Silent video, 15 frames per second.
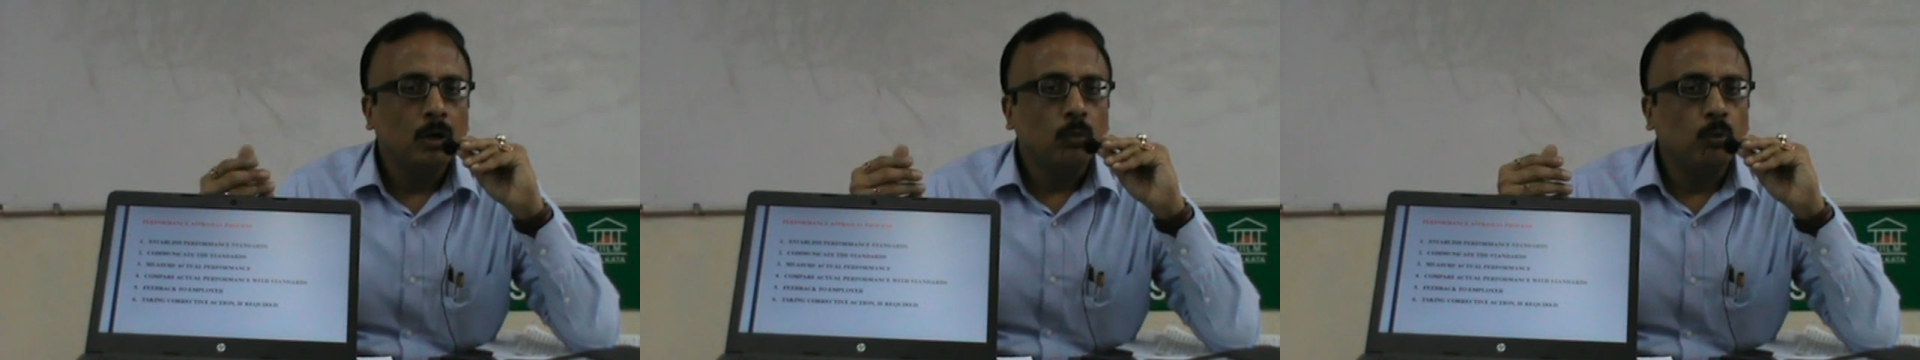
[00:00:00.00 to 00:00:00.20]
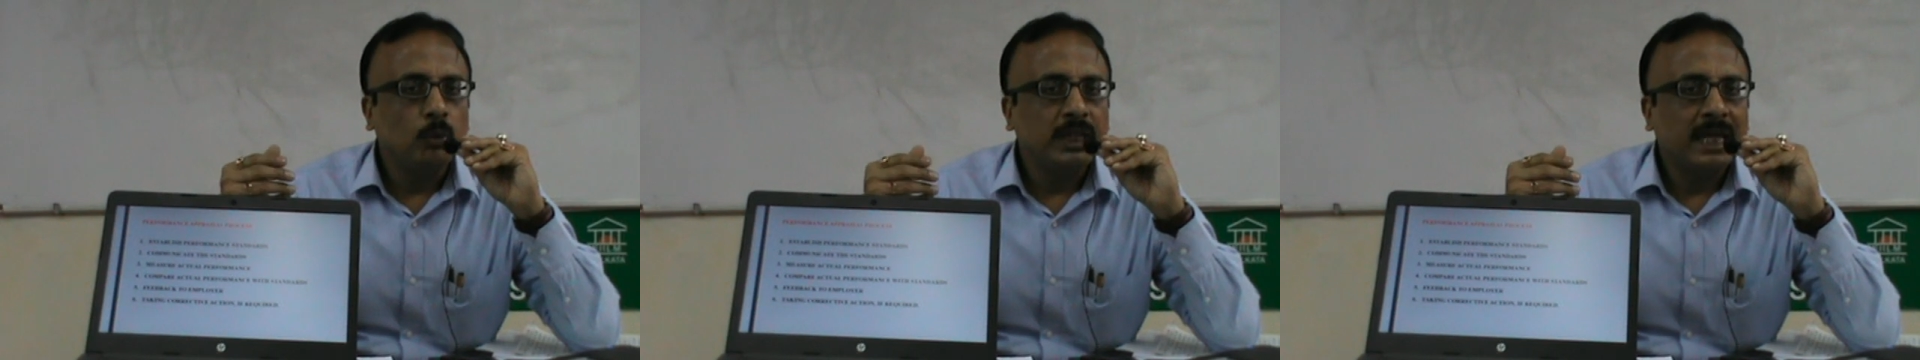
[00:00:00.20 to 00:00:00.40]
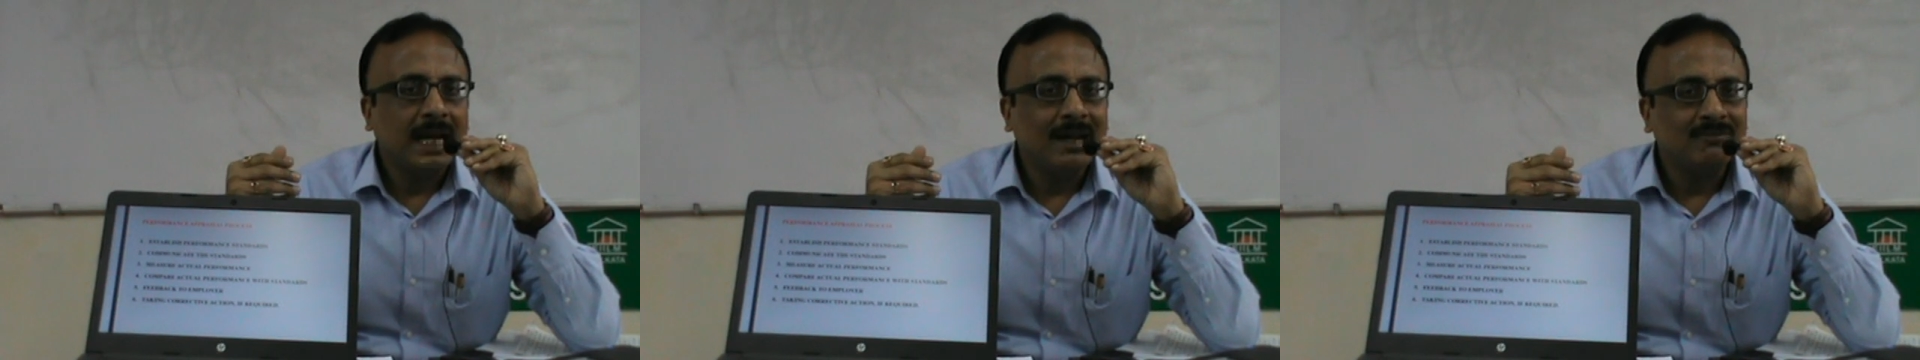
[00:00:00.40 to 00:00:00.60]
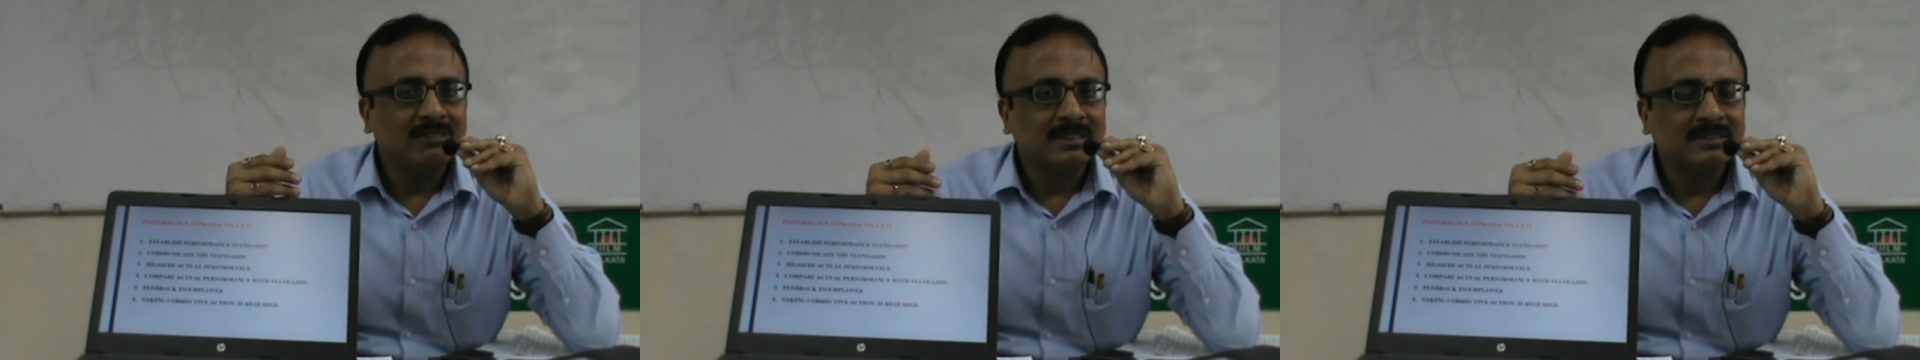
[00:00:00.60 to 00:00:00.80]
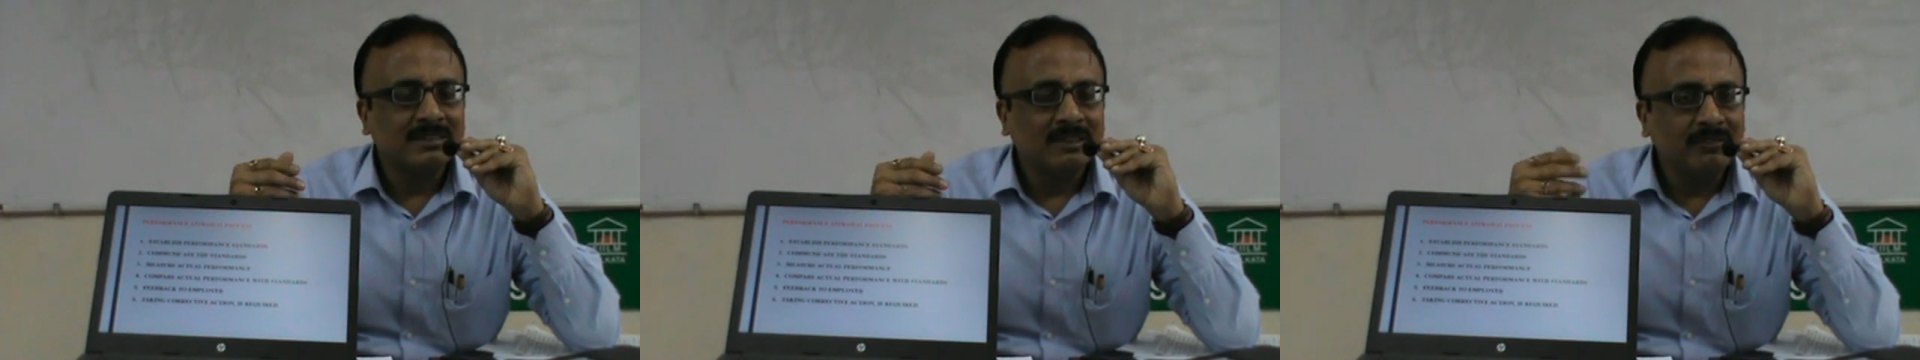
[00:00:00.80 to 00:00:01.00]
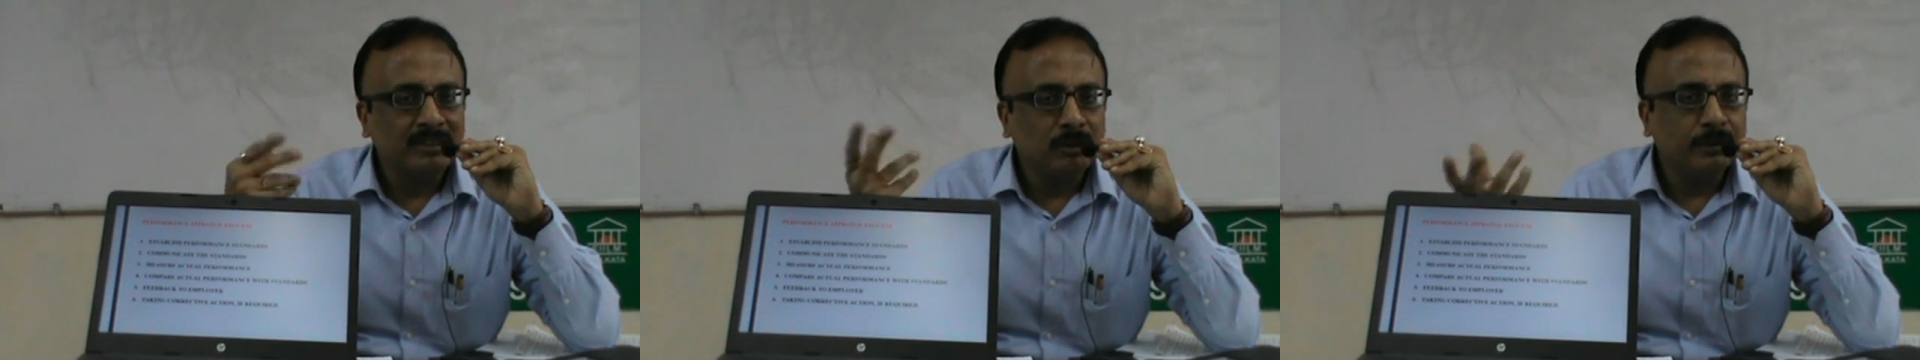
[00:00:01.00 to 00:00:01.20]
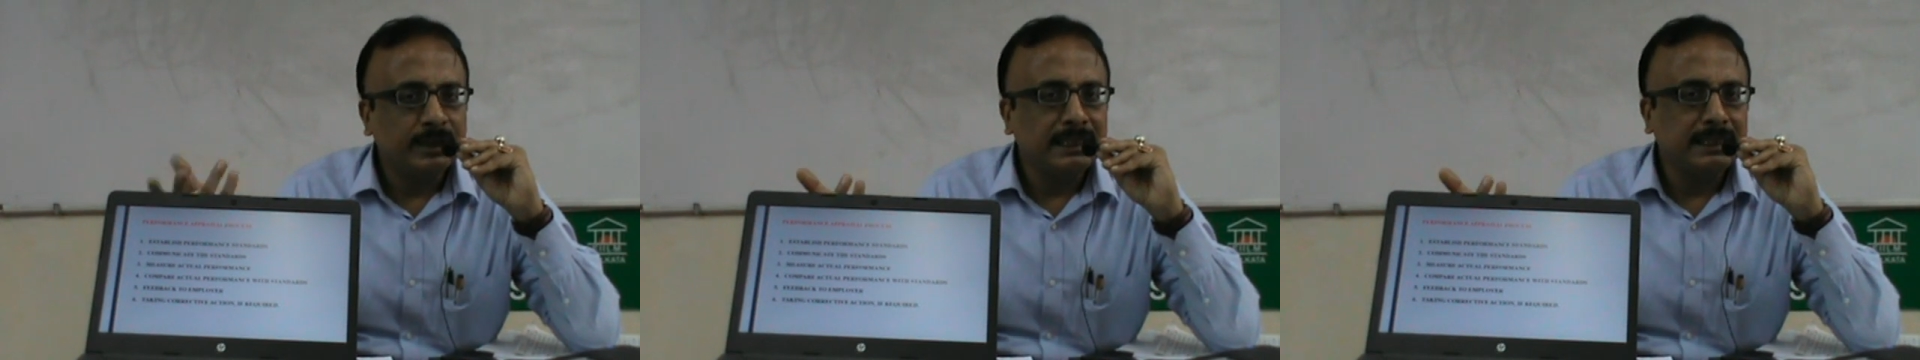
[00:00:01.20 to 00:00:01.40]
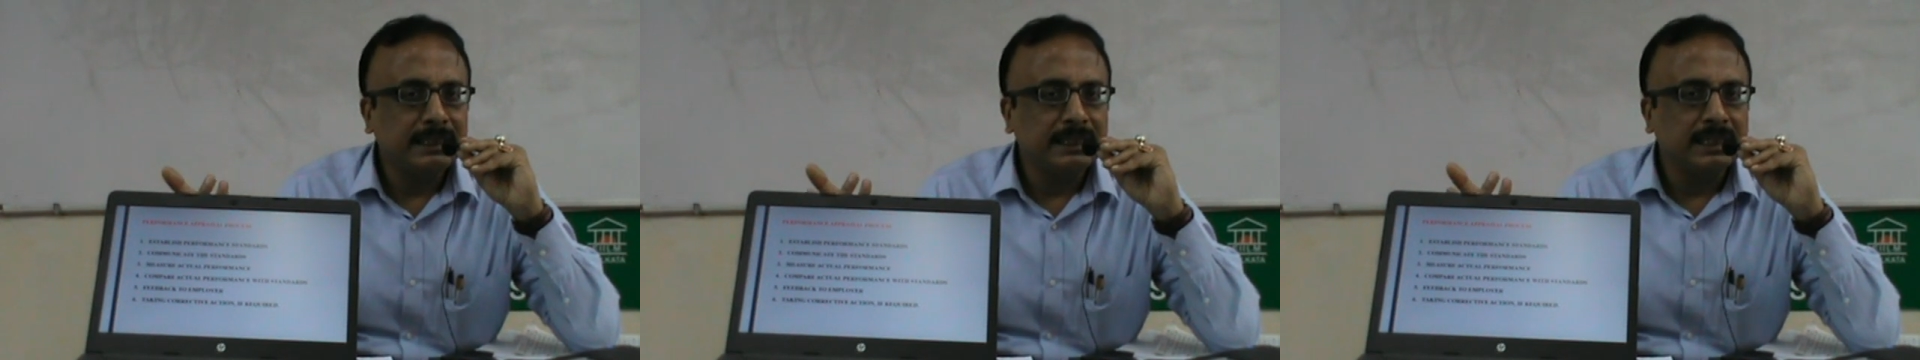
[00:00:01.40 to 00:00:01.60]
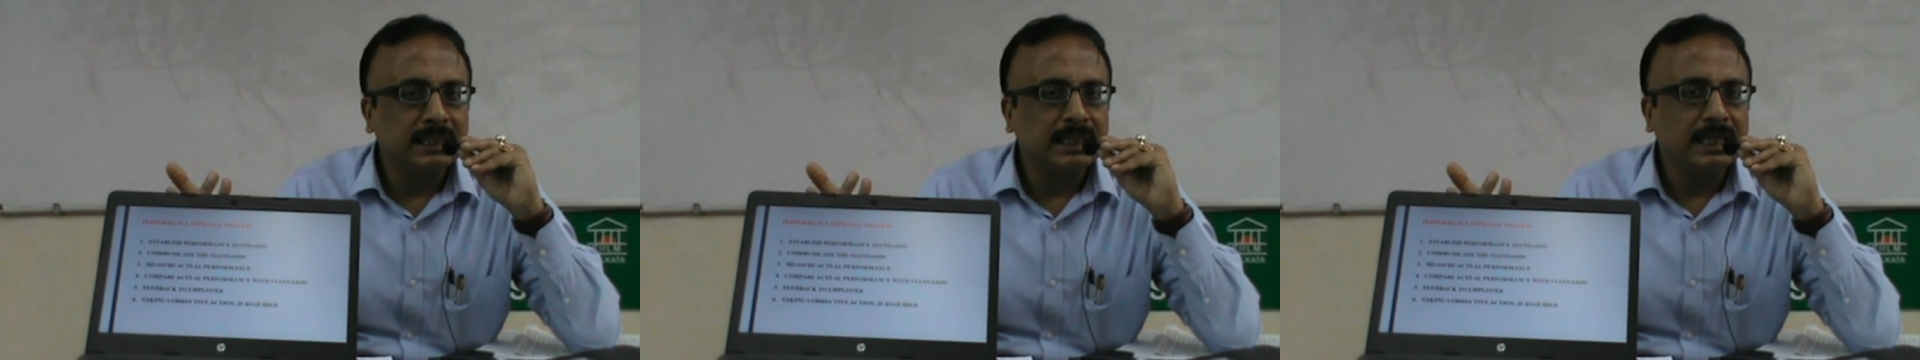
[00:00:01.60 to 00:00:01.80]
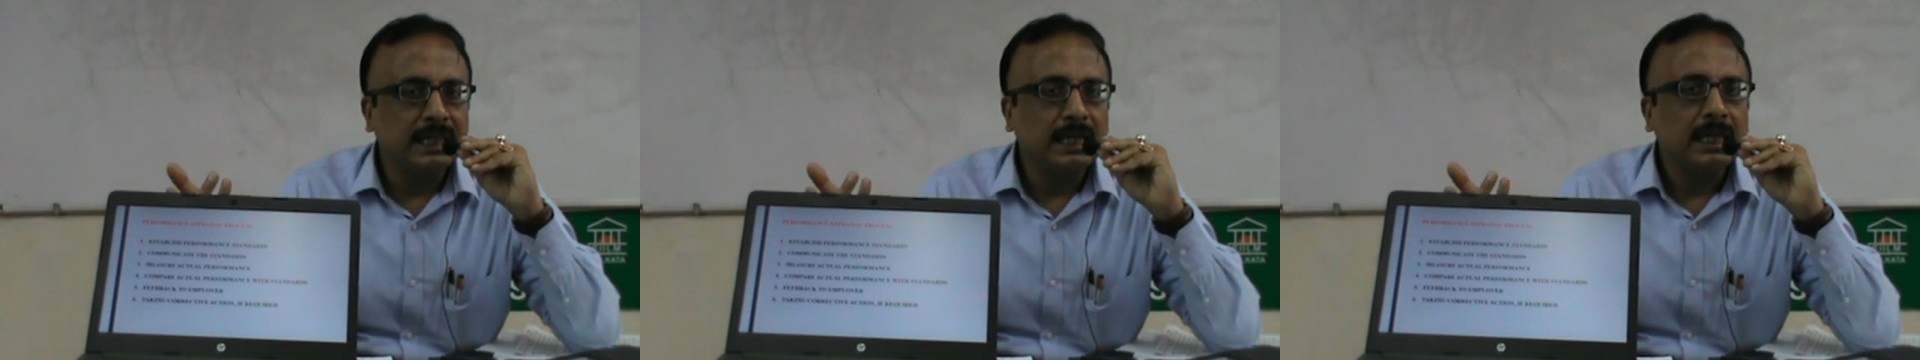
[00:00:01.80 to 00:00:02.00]
we have the
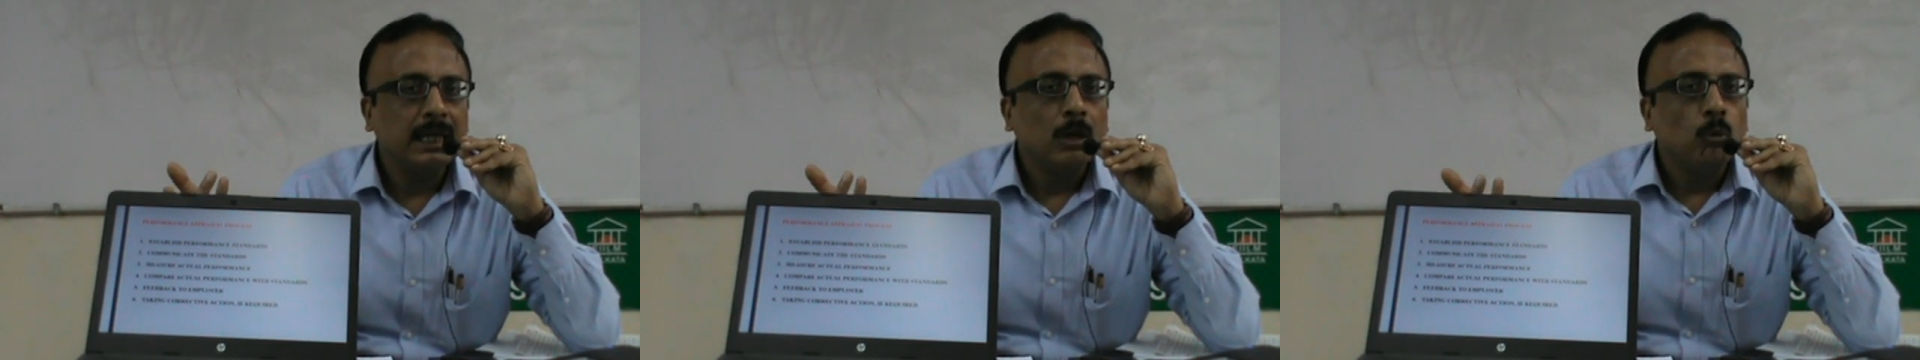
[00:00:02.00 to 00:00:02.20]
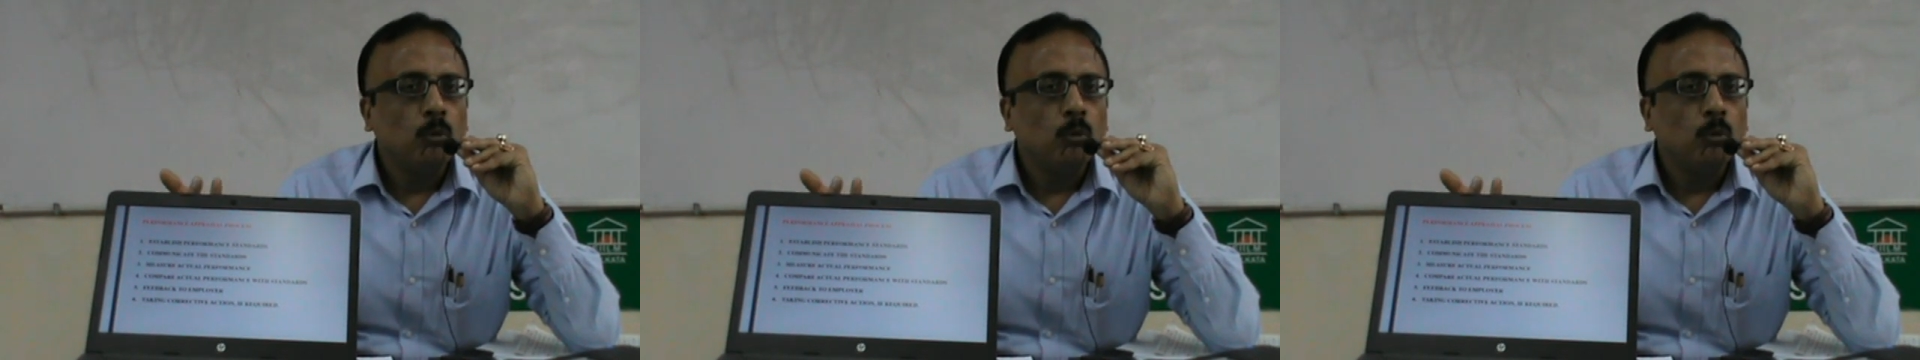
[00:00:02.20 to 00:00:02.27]
720-degree,